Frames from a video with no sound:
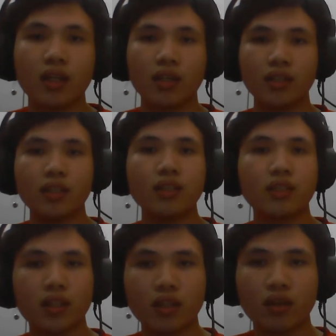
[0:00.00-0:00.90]
Listening
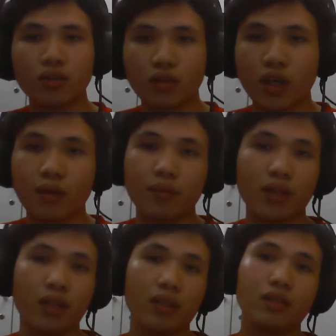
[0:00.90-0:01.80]
skill also can be
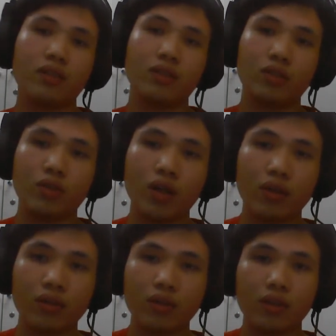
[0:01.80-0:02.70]
learned
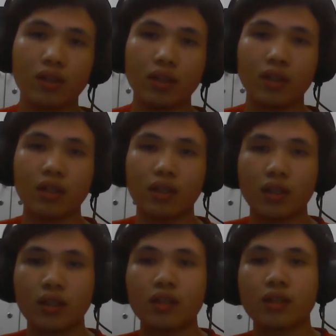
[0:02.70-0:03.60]
throughout
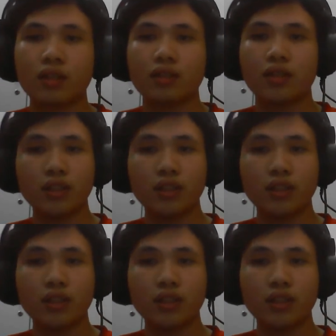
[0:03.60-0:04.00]
this